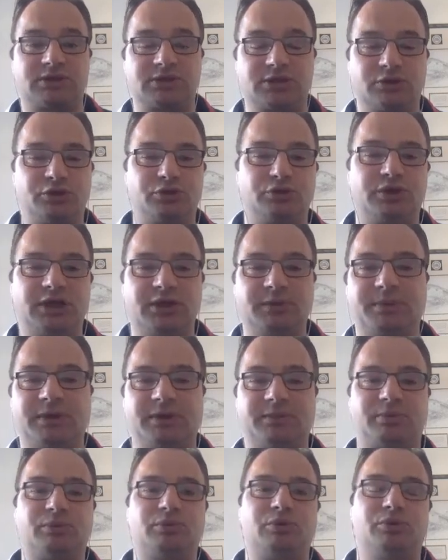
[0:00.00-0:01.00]
So you need
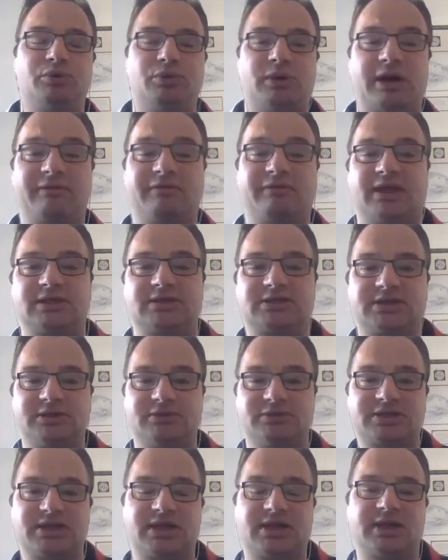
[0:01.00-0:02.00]
people who have that
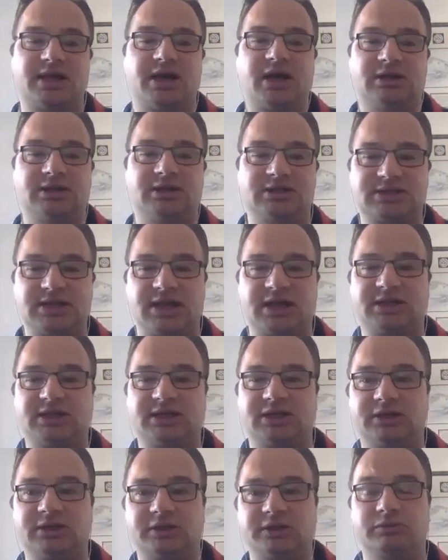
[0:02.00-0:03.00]
skill set and that
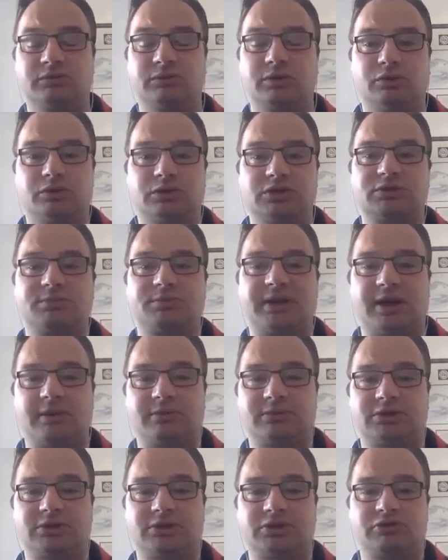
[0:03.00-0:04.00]
understanding in order to be
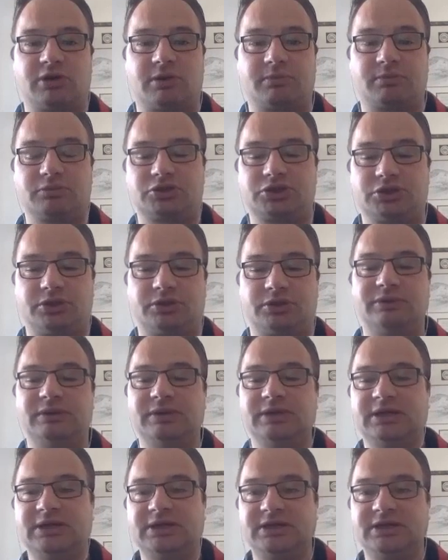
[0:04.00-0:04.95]
able to troubleshoot,